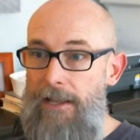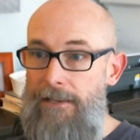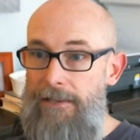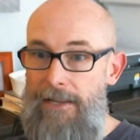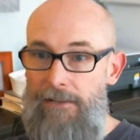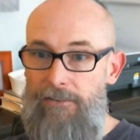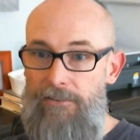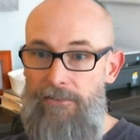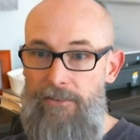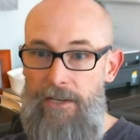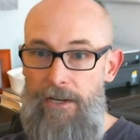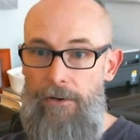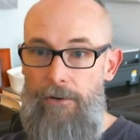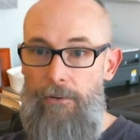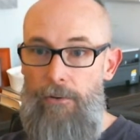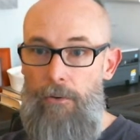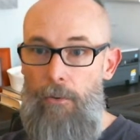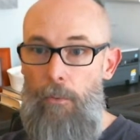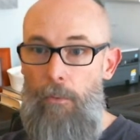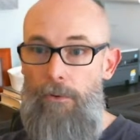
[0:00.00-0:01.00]

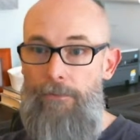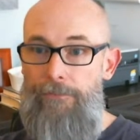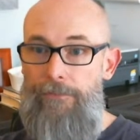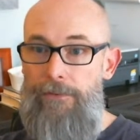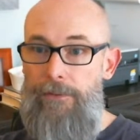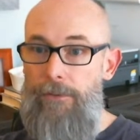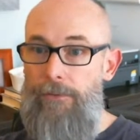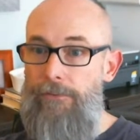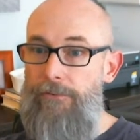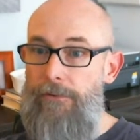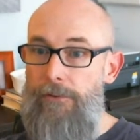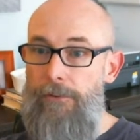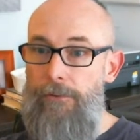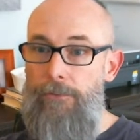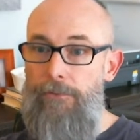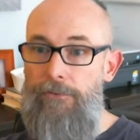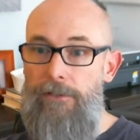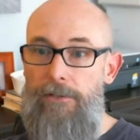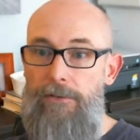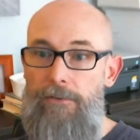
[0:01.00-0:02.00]
NextYear Oilfield
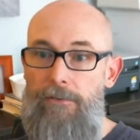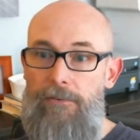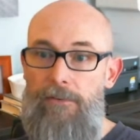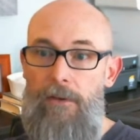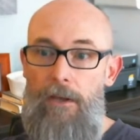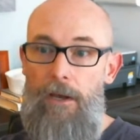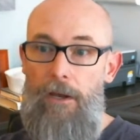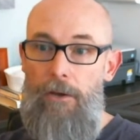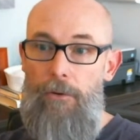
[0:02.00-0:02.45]
Solutions